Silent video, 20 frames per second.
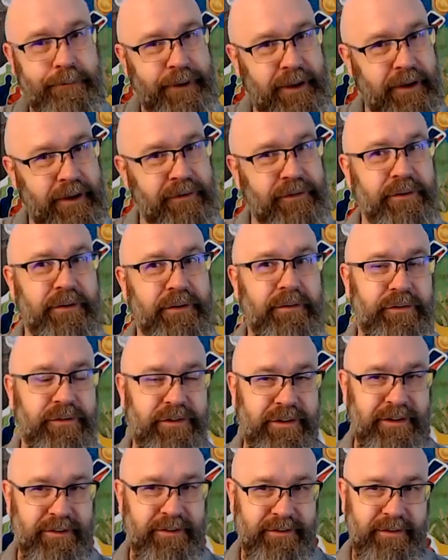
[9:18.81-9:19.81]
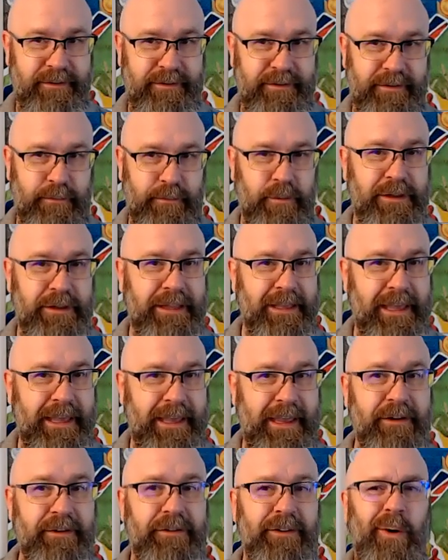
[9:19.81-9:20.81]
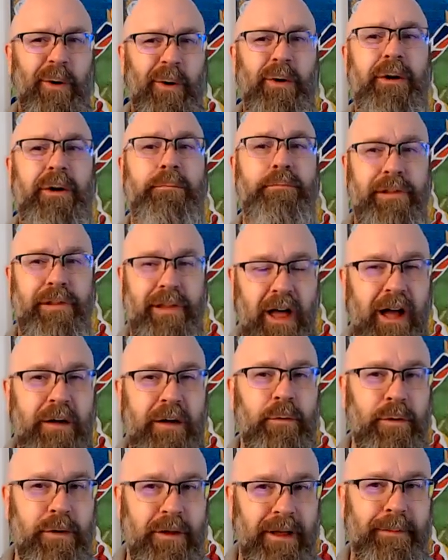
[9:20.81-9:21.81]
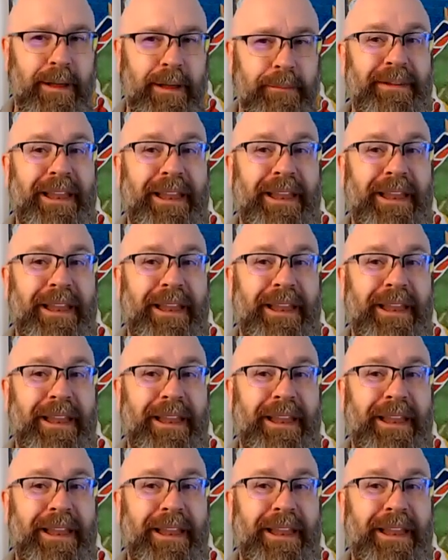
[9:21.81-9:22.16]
picture of Jesus and will engage, or a block will come up.